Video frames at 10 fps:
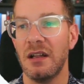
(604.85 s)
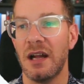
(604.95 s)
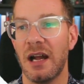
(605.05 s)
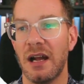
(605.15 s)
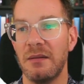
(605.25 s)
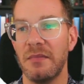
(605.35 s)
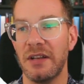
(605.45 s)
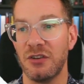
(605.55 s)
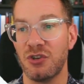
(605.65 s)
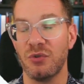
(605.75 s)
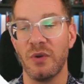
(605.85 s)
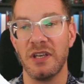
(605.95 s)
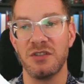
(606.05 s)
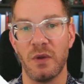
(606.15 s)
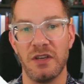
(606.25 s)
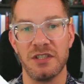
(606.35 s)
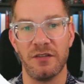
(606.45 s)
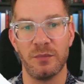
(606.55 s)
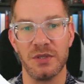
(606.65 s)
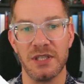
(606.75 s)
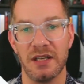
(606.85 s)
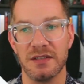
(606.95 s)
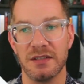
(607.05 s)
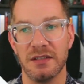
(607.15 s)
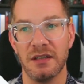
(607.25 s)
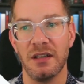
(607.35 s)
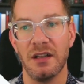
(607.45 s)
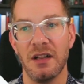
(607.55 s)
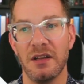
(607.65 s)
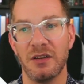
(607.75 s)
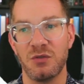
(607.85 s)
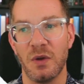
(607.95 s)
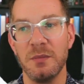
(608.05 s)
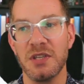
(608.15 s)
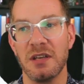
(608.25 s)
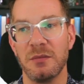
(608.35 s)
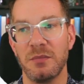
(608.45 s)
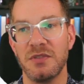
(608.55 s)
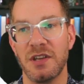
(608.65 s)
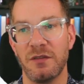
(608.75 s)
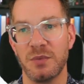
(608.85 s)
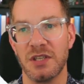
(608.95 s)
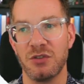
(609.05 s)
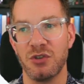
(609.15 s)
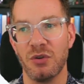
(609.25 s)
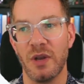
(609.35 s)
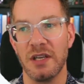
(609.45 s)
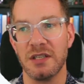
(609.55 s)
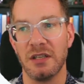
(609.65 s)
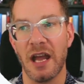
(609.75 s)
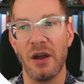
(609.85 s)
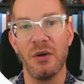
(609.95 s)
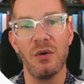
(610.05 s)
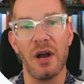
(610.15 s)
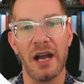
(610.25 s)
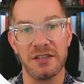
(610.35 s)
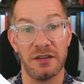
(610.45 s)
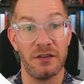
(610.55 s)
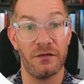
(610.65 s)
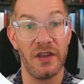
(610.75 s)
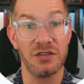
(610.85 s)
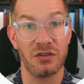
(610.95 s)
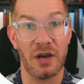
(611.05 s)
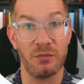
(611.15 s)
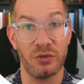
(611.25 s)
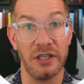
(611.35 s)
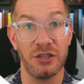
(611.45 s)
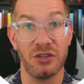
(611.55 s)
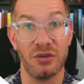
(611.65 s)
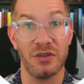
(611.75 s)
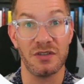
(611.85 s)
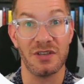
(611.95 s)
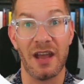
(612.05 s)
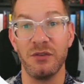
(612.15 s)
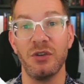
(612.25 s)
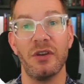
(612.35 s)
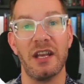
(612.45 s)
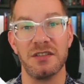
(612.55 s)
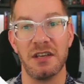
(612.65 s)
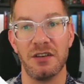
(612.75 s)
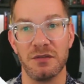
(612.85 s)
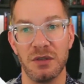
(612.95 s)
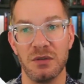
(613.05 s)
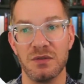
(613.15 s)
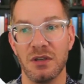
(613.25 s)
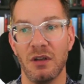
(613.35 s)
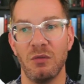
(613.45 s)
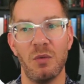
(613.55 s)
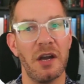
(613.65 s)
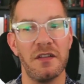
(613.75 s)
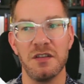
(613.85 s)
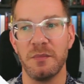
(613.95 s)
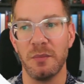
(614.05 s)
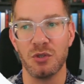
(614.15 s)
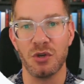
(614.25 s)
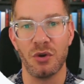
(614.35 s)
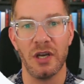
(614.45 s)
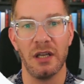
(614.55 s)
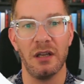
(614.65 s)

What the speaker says: And the churn rate is 27%. Now, 20% 7% churn rate. Now, as an investor, I'm really curious. Have you done exit interviews? Why are these people churning?